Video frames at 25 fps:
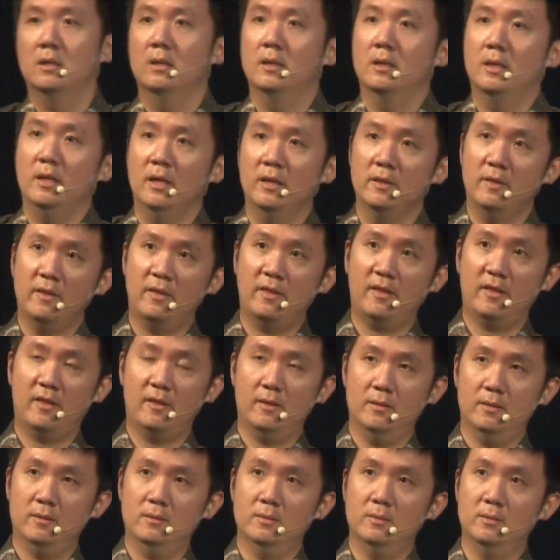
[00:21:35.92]
It's
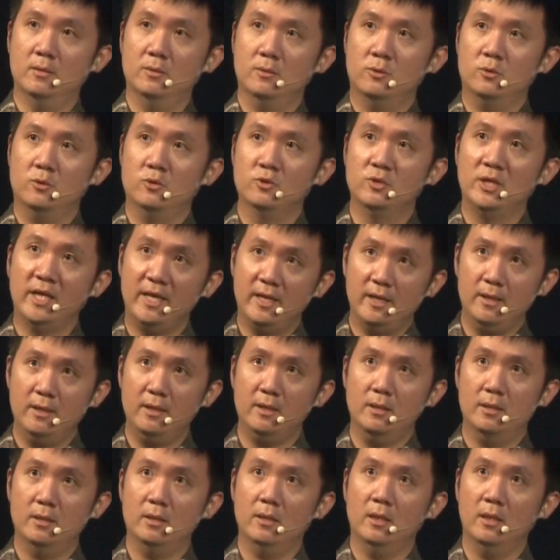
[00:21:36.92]
today
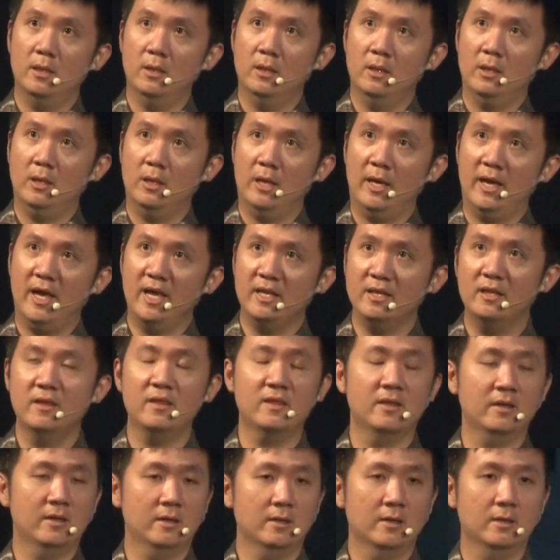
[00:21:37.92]

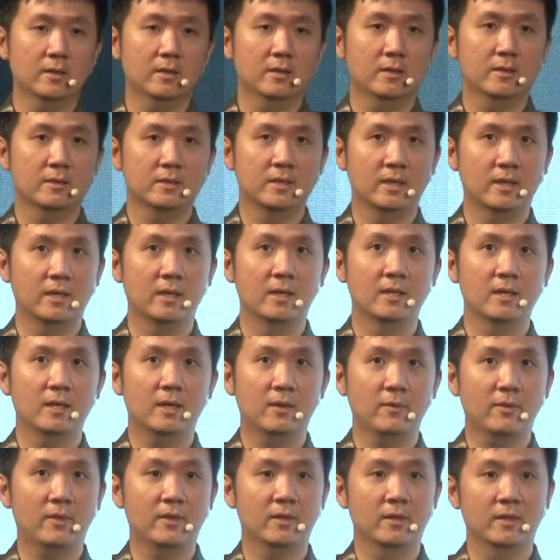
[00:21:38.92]
anything that
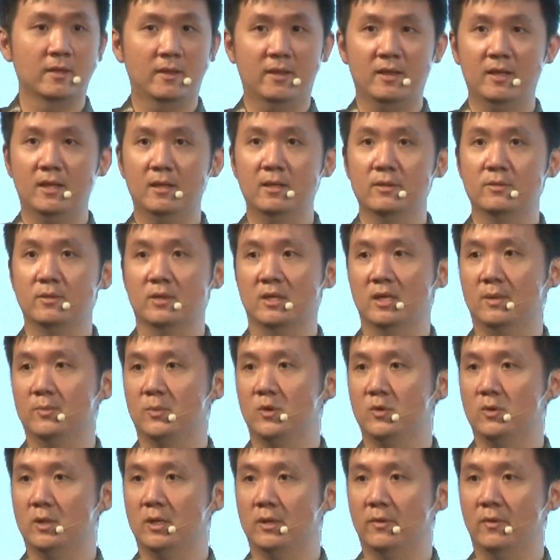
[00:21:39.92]
allows a seller to come
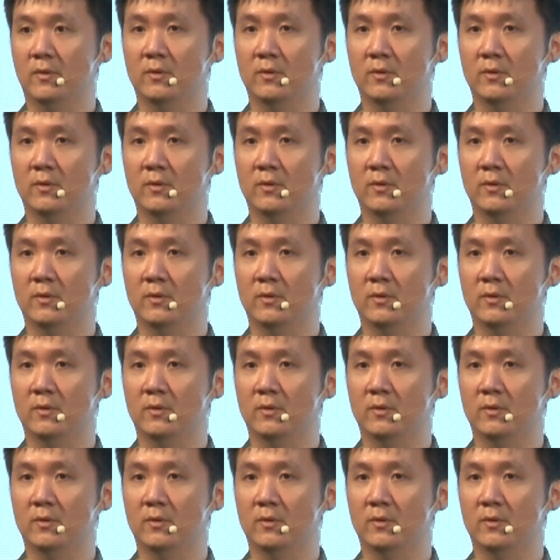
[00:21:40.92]
to us.